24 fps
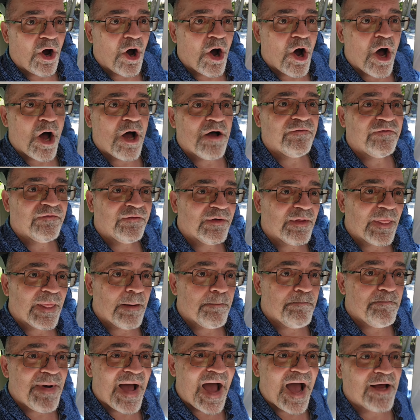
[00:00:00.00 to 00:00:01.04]
off the
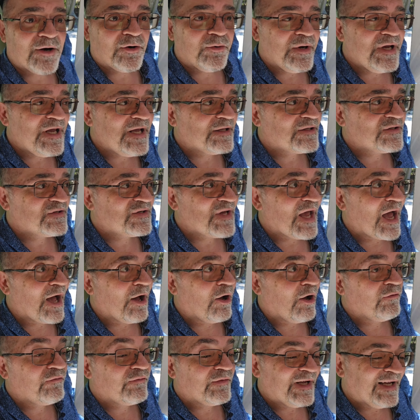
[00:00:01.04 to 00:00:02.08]
battery
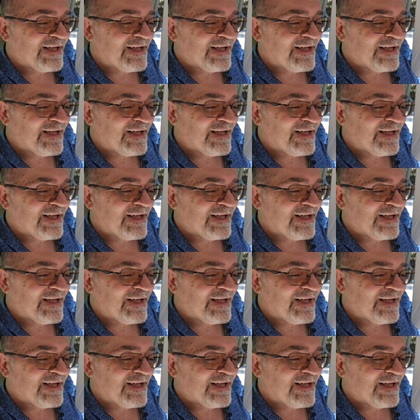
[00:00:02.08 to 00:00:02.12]
itself.